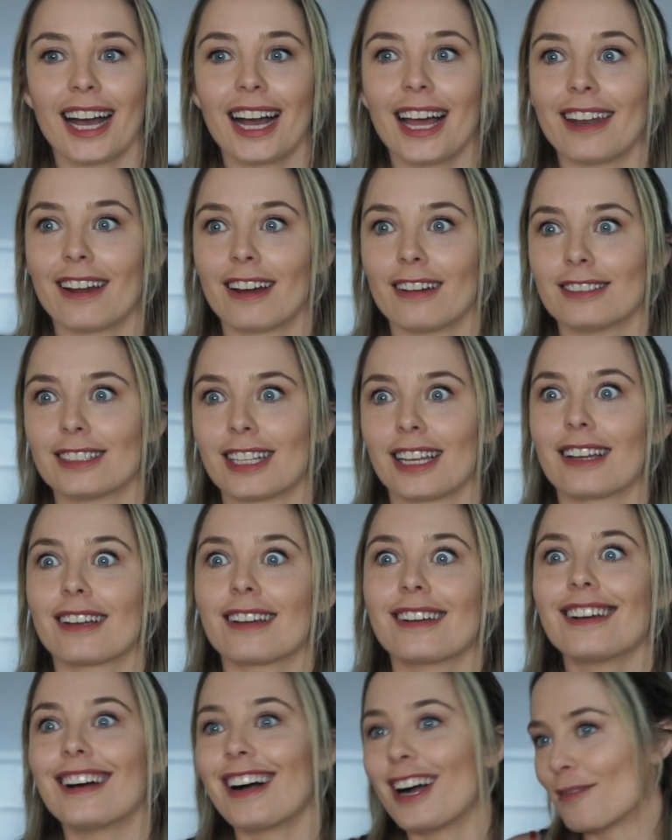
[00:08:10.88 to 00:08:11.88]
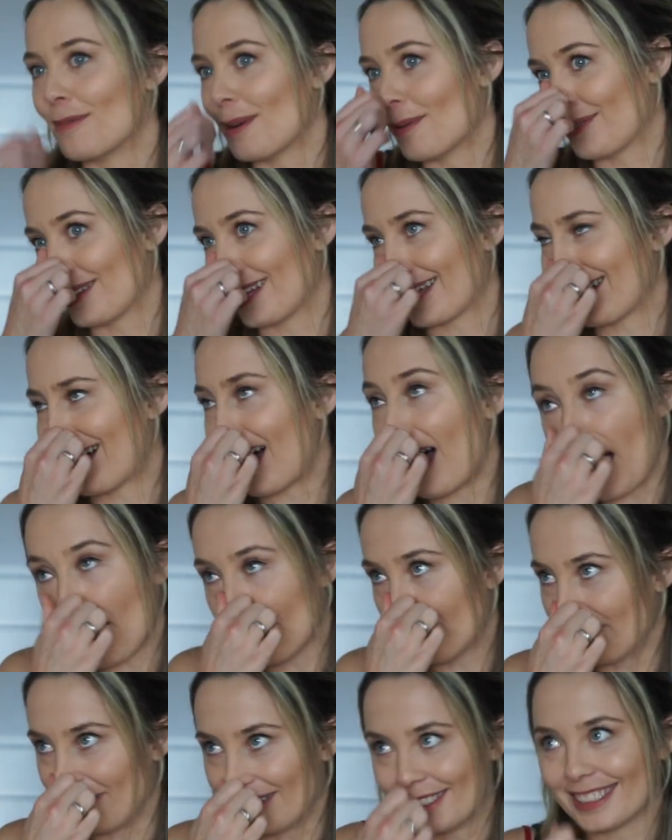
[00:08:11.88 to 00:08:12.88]
And I was like, I remember like
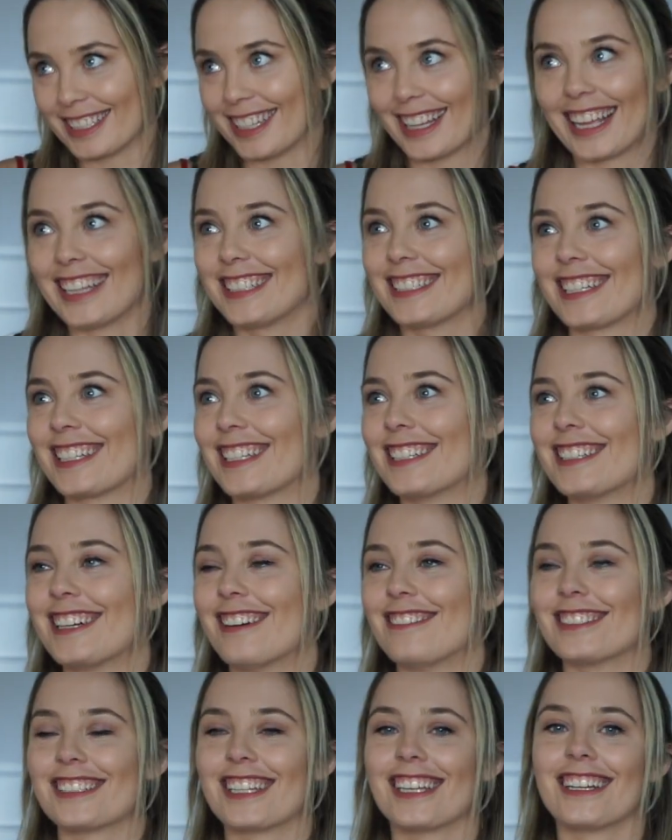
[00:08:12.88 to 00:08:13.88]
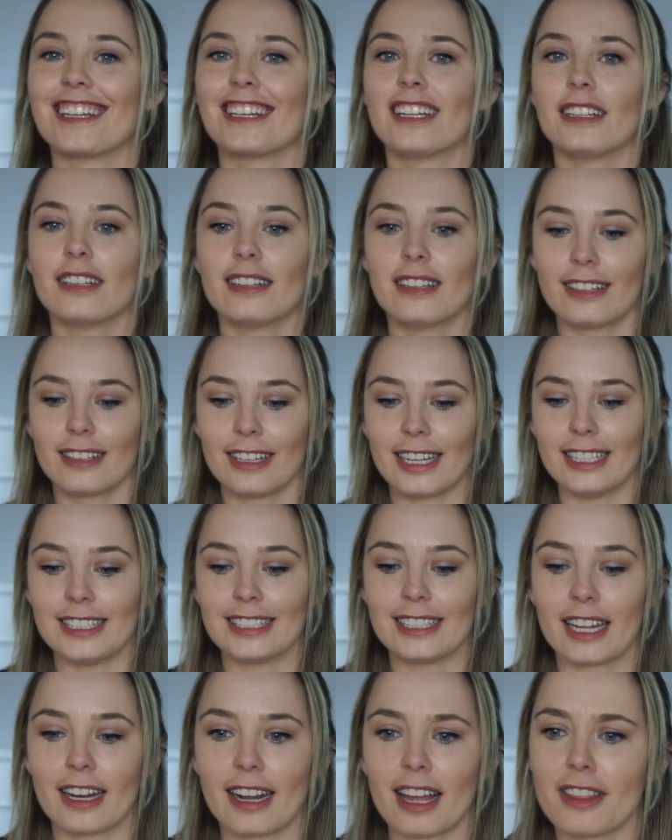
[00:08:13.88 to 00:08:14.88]
hyperventilating. I was like, he
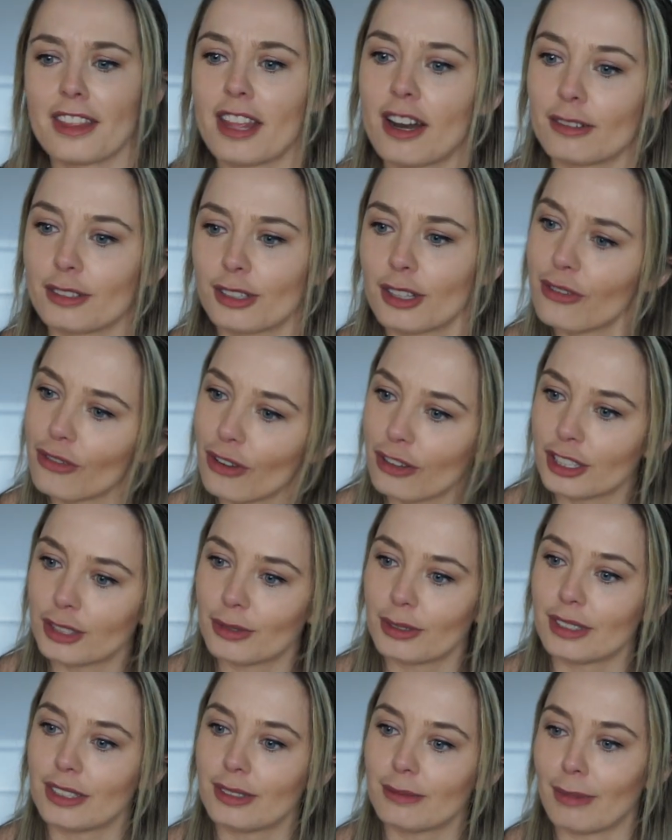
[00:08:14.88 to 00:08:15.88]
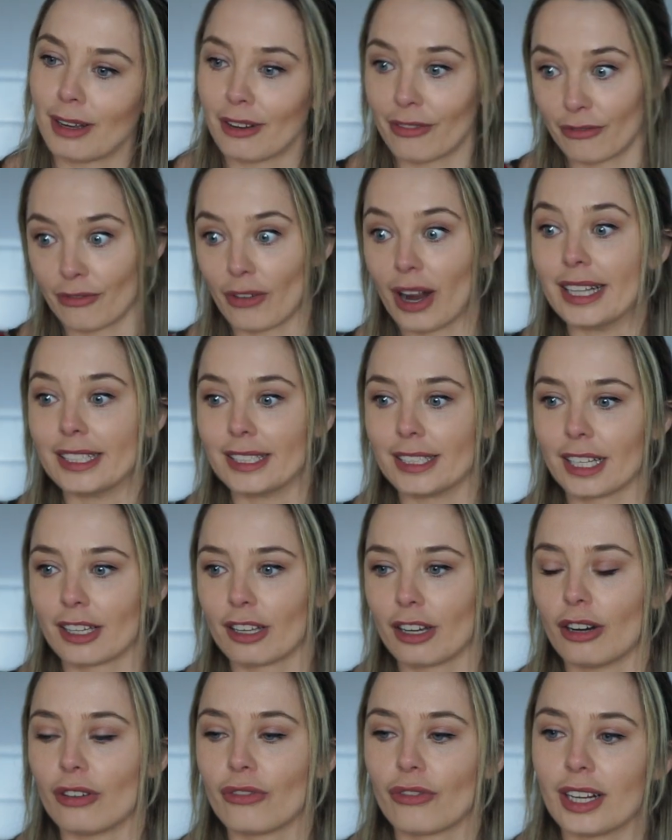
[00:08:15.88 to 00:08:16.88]
said it. And then I was on the phone to my friend,
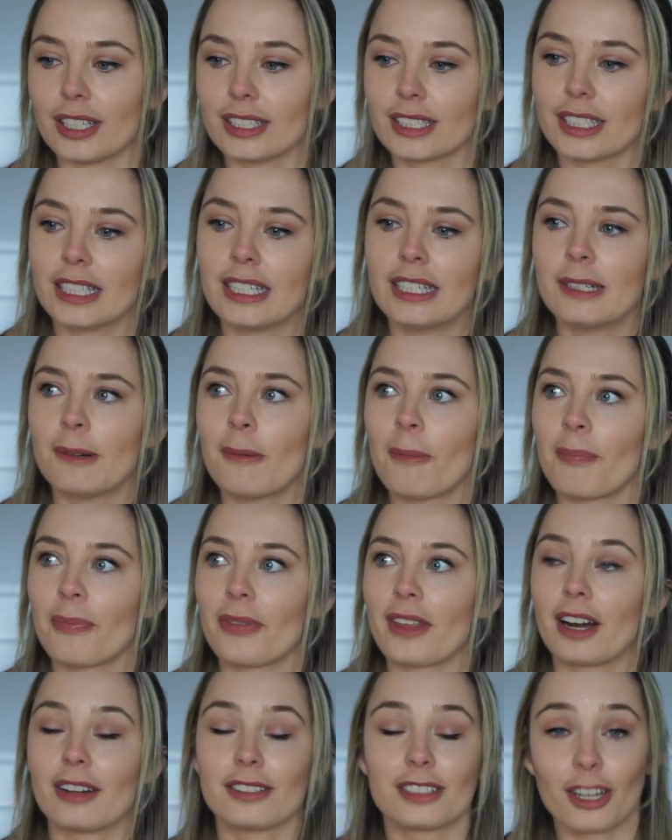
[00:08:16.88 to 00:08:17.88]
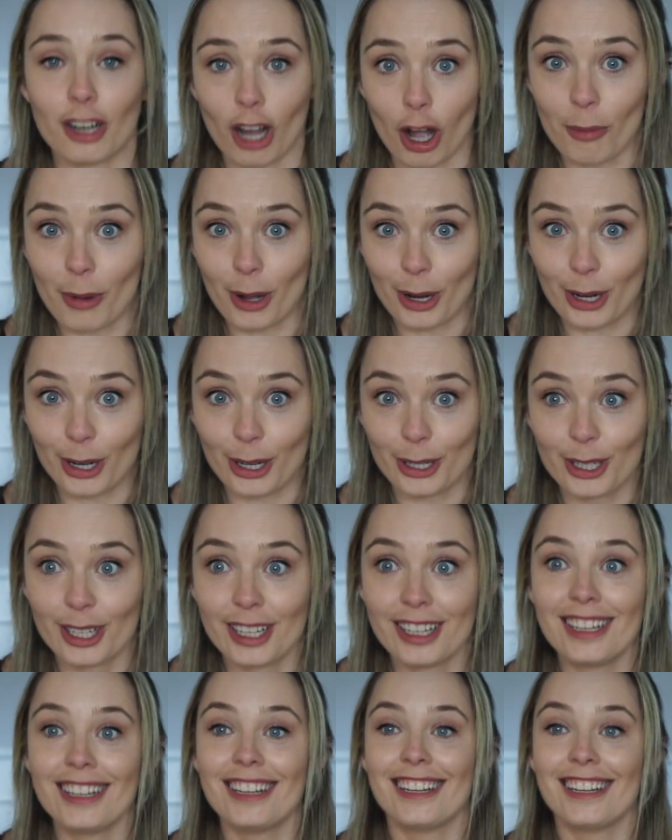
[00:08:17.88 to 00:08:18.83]
like girlfriend. And I was like, oh my God.